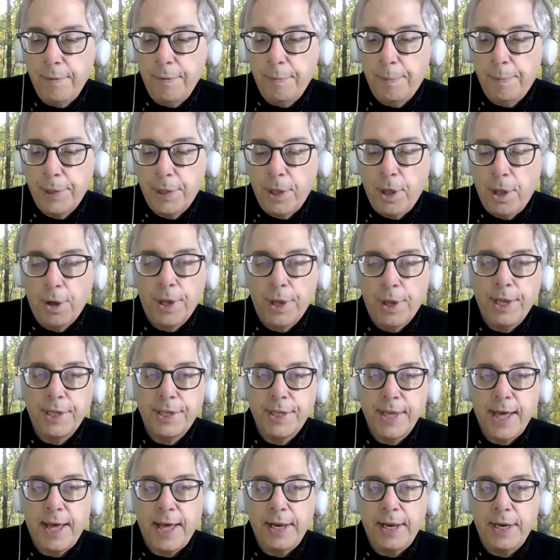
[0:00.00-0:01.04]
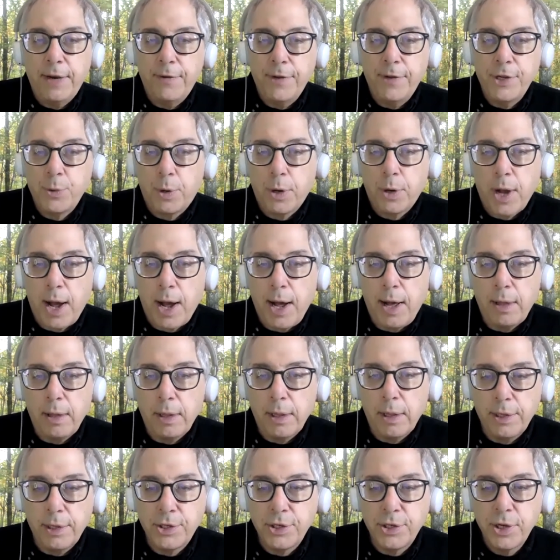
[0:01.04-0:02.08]
belonging to that individual
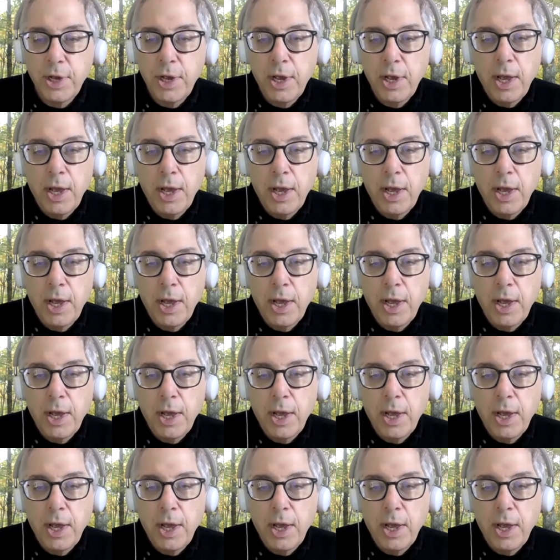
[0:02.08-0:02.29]
college